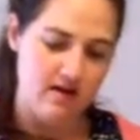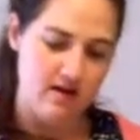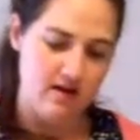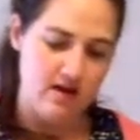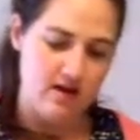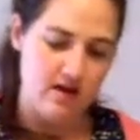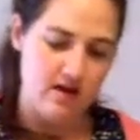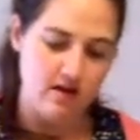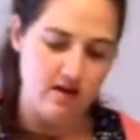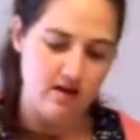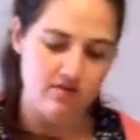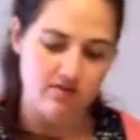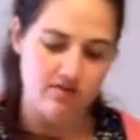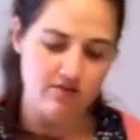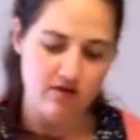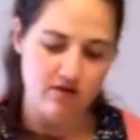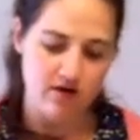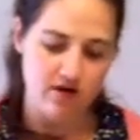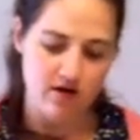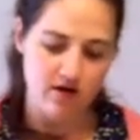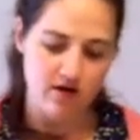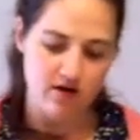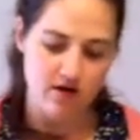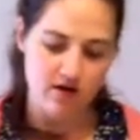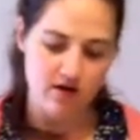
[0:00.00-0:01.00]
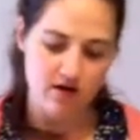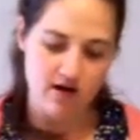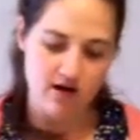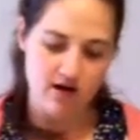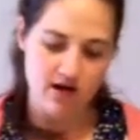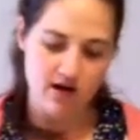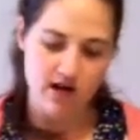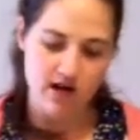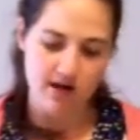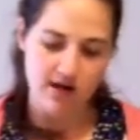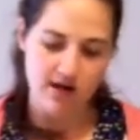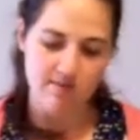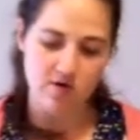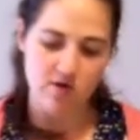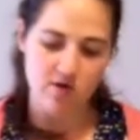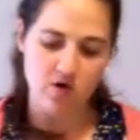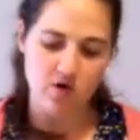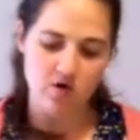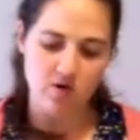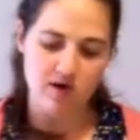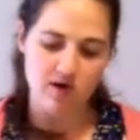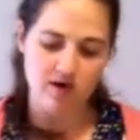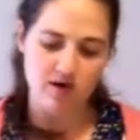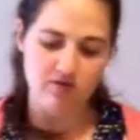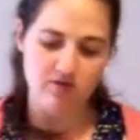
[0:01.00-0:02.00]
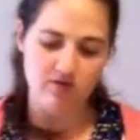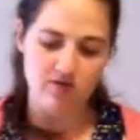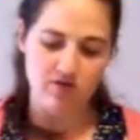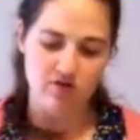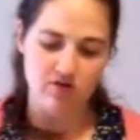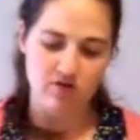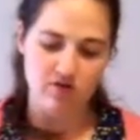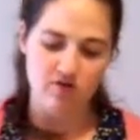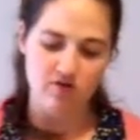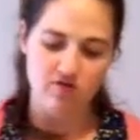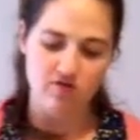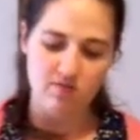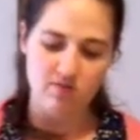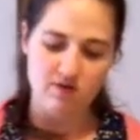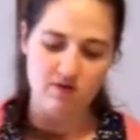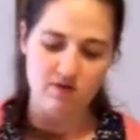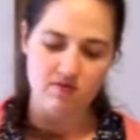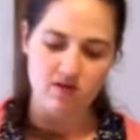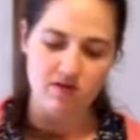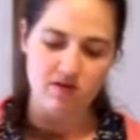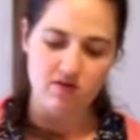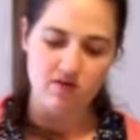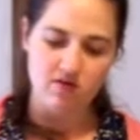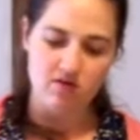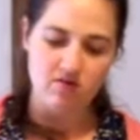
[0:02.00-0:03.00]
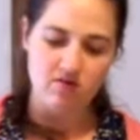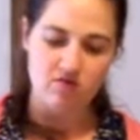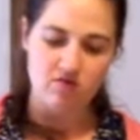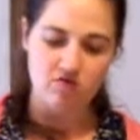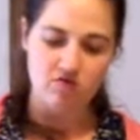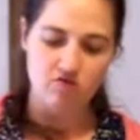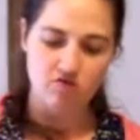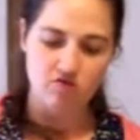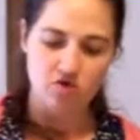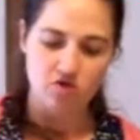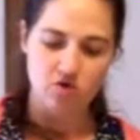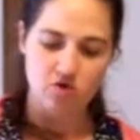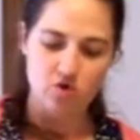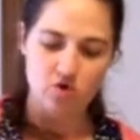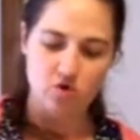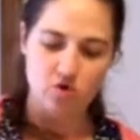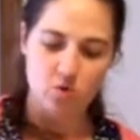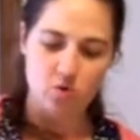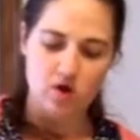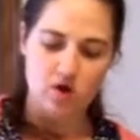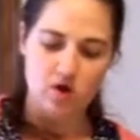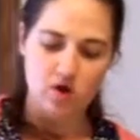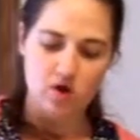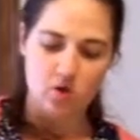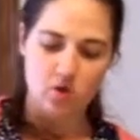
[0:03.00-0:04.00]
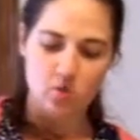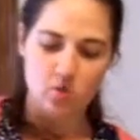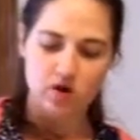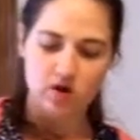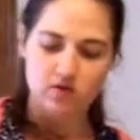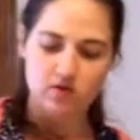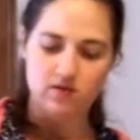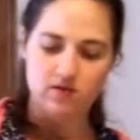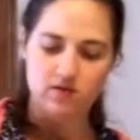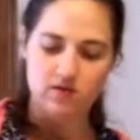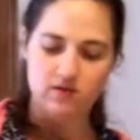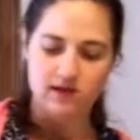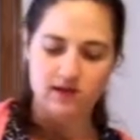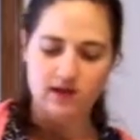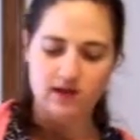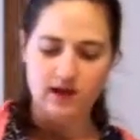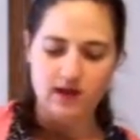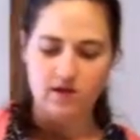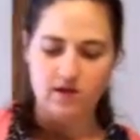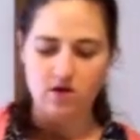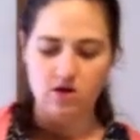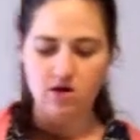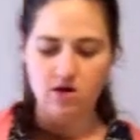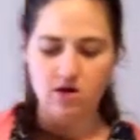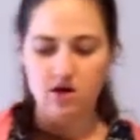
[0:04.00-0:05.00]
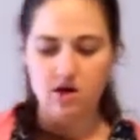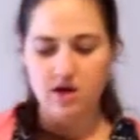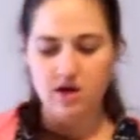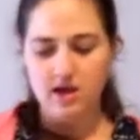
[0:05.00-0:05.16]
And I'll start here, and I'm going to use my fingers to work this together